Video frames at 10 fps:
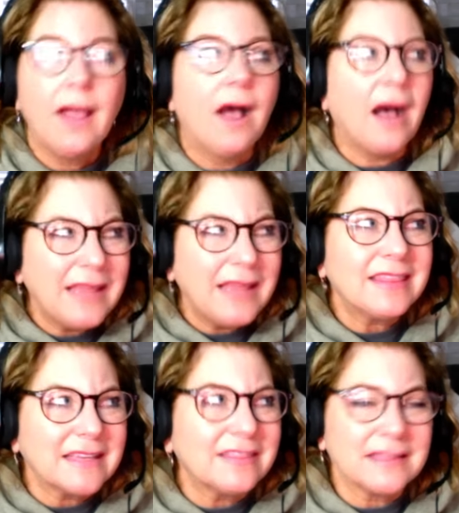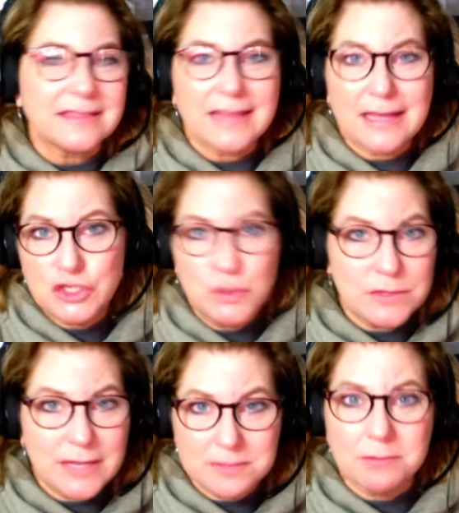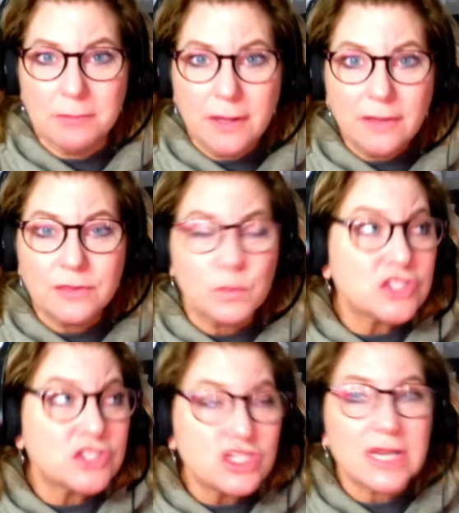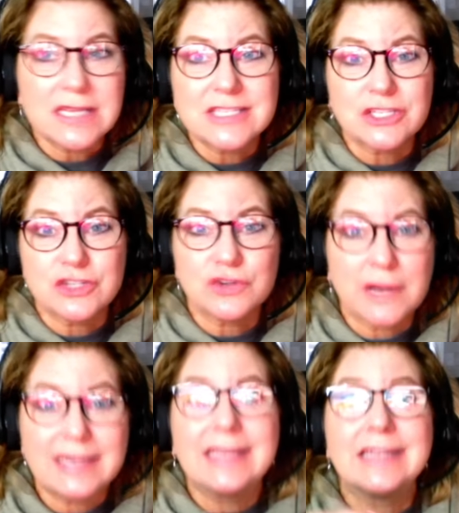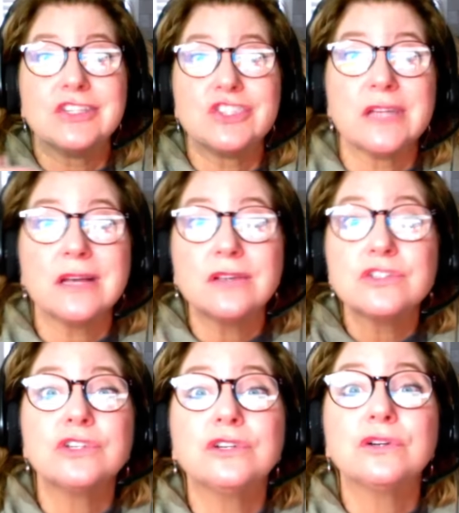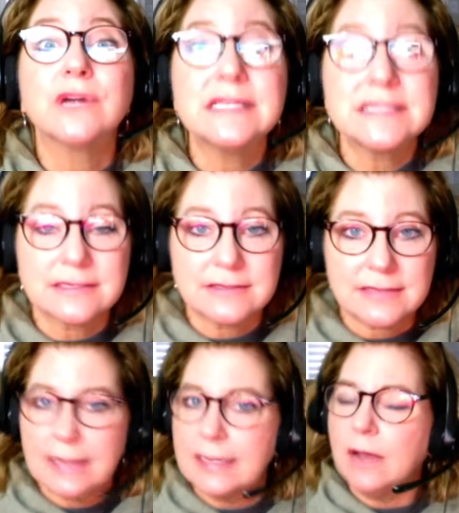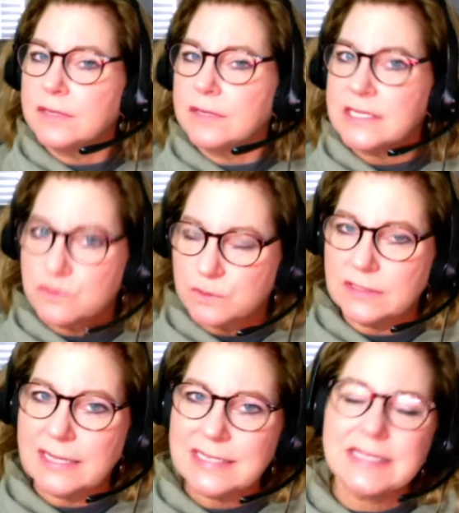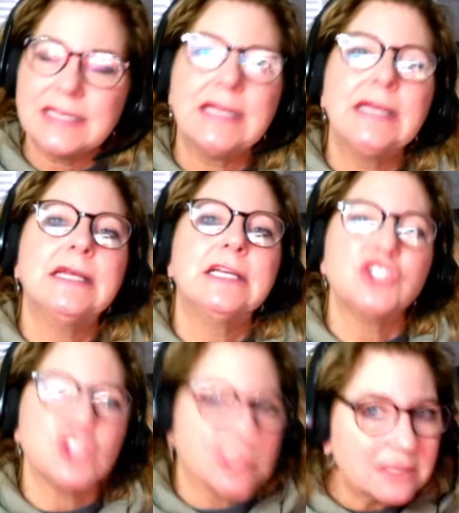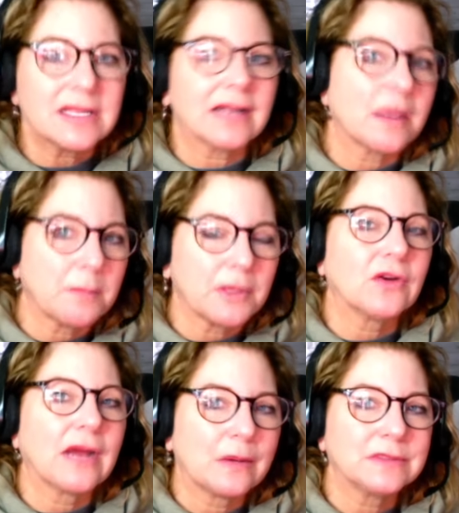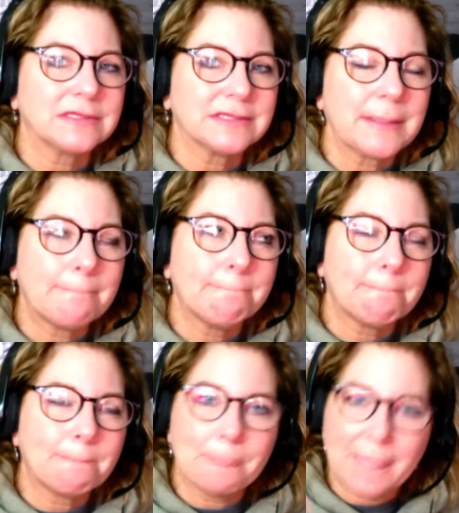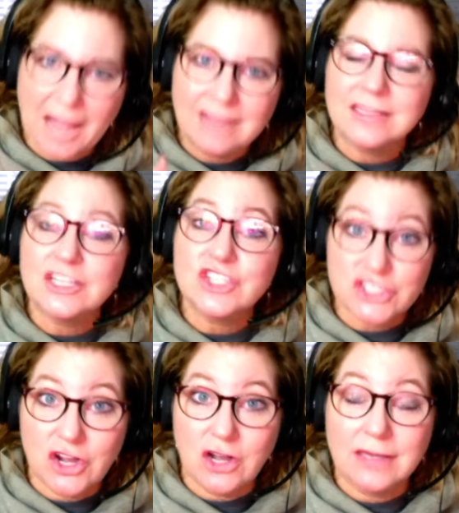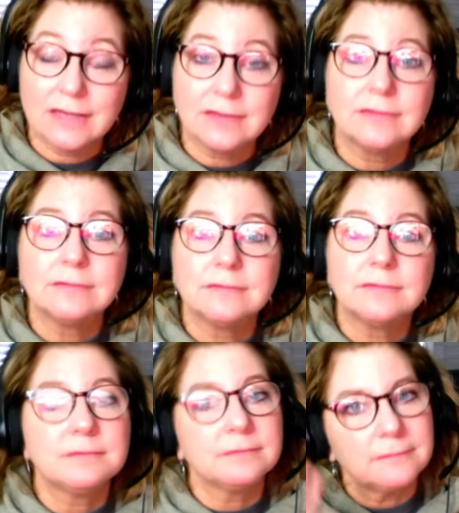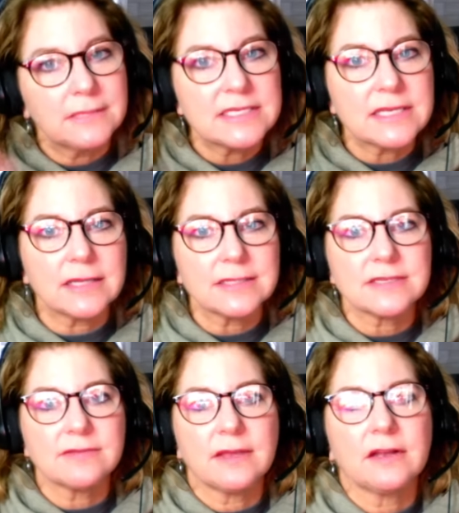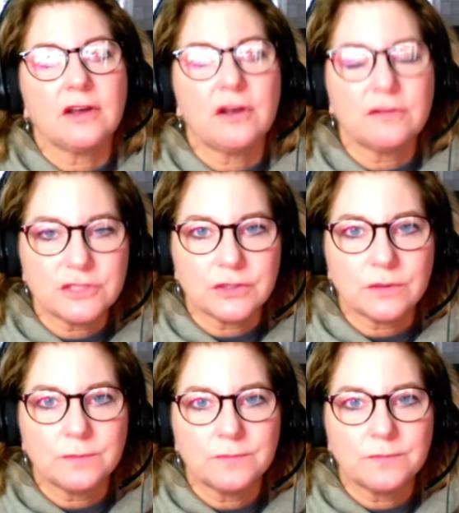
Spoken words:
I think that two times a month was just to try to get in Janelle's good graces. And now that he's realizing Janelle's not coming around, I think she's gone. He's cutting Savannah off too.